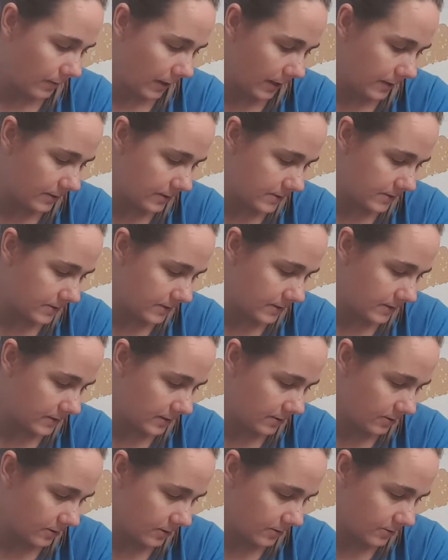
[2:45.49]
by this
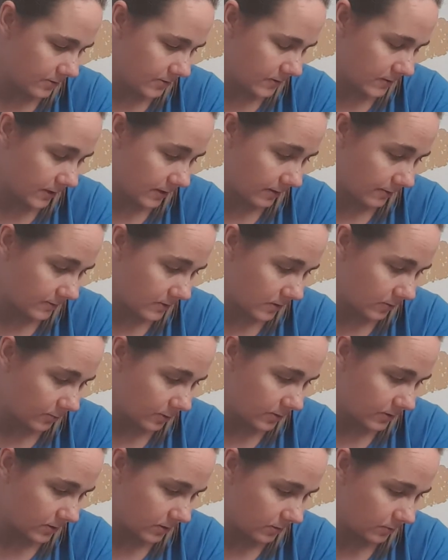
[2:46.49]
interior scene of
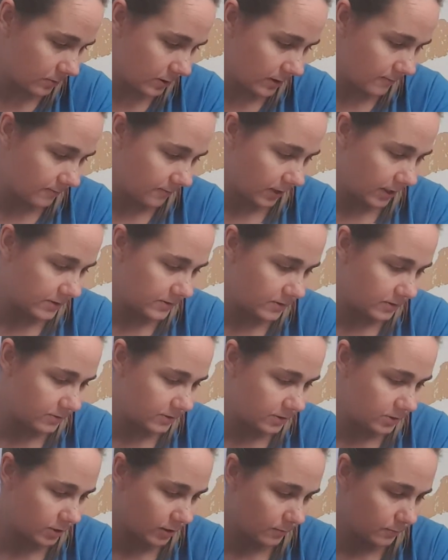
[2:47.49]
someone's home that invites you
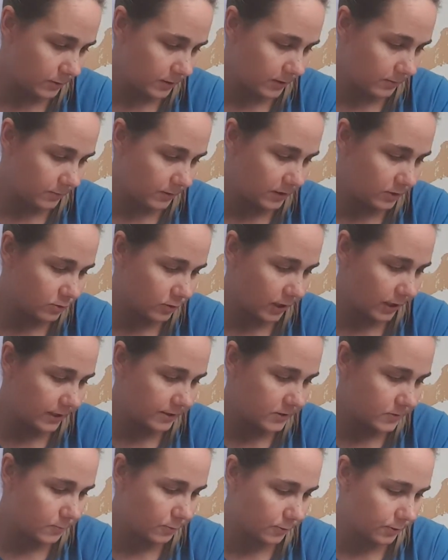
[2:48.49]
to jump in and be
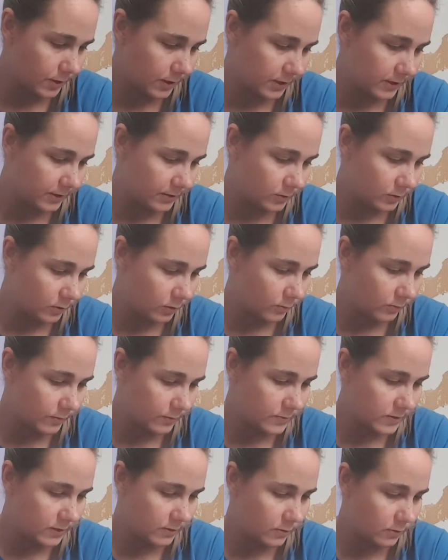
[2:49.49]
transported into a
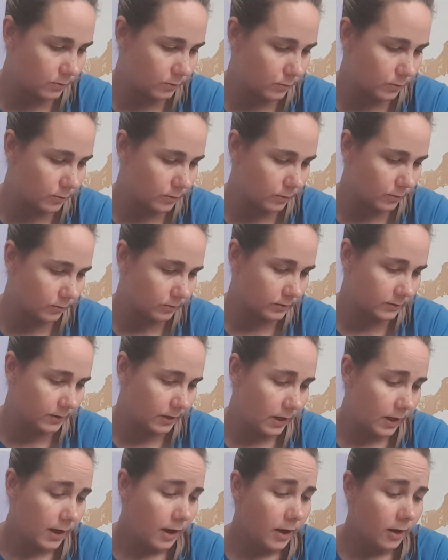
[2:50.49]
whimsical world.
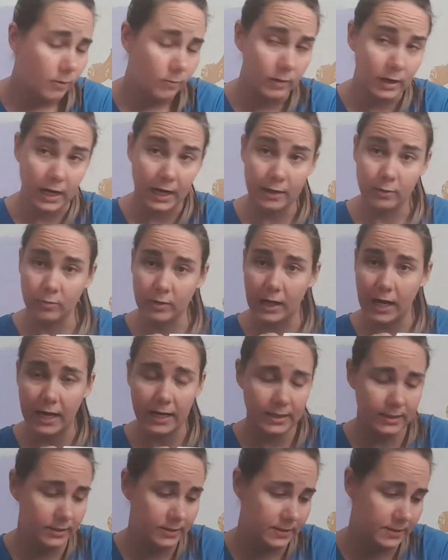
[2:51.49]
When I
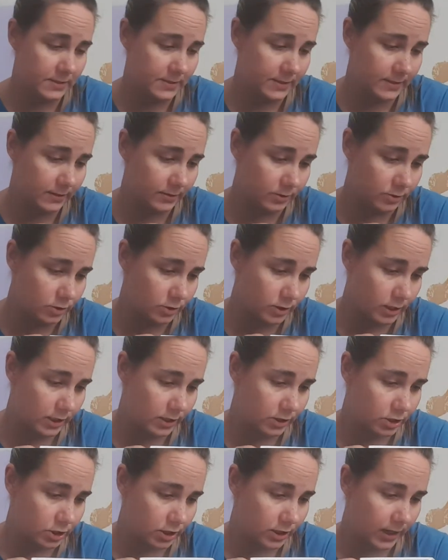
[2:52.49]
created this
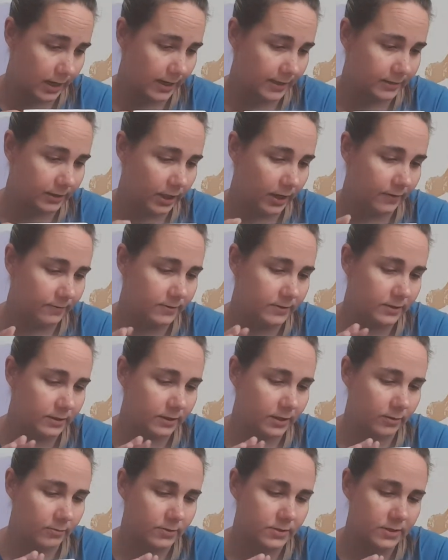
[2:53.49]
illustration, I loved
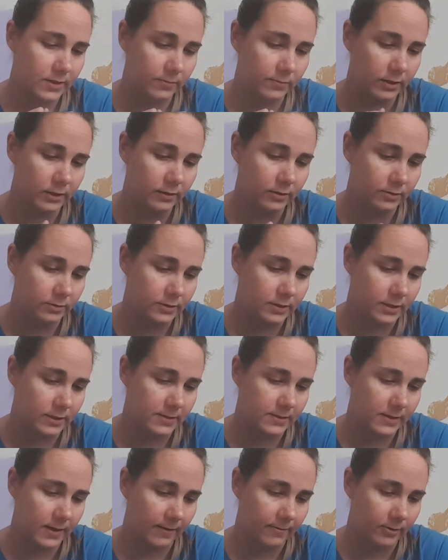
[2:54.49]
that there was something new to
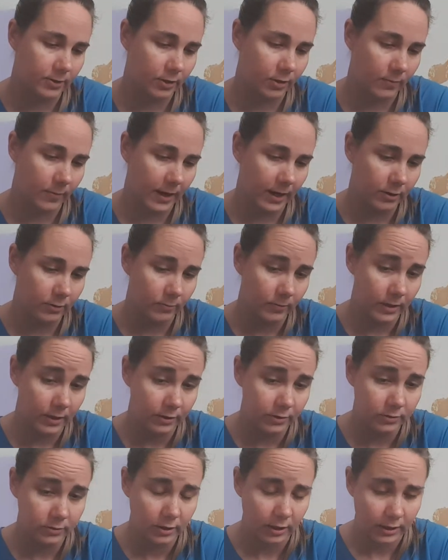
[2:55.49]
discover no matter where
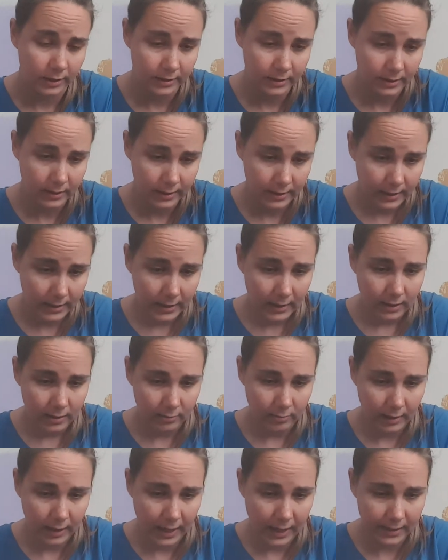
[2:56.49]
you look.
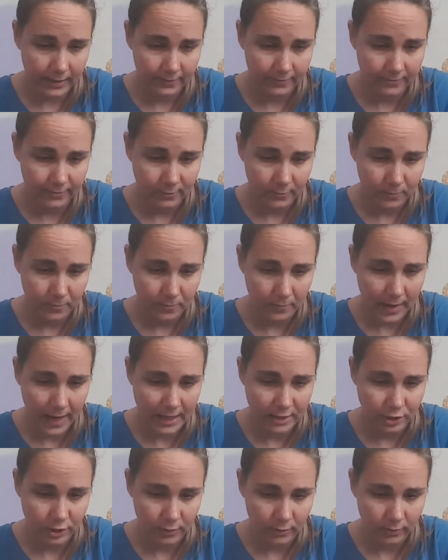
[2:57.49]
Creative,
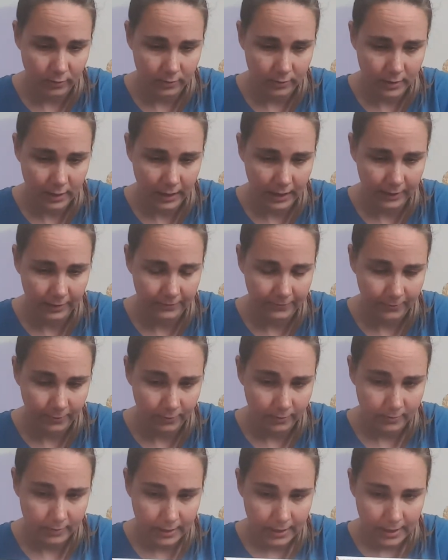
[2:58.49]
Magical,
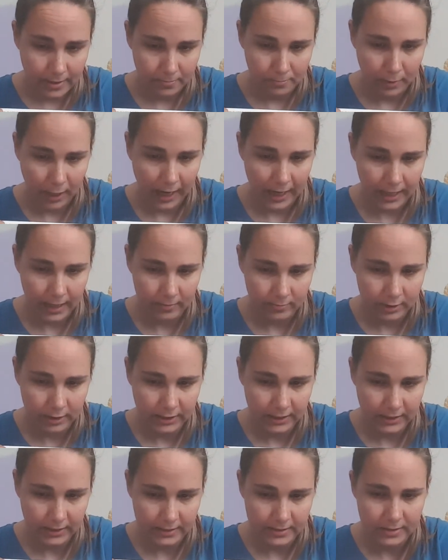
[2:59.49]
Colorful by
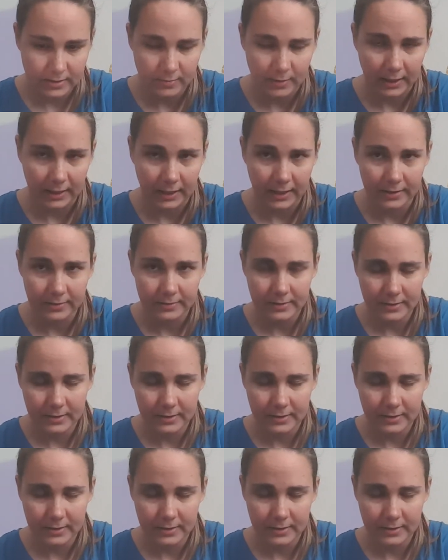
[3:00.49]
Emily Isabella,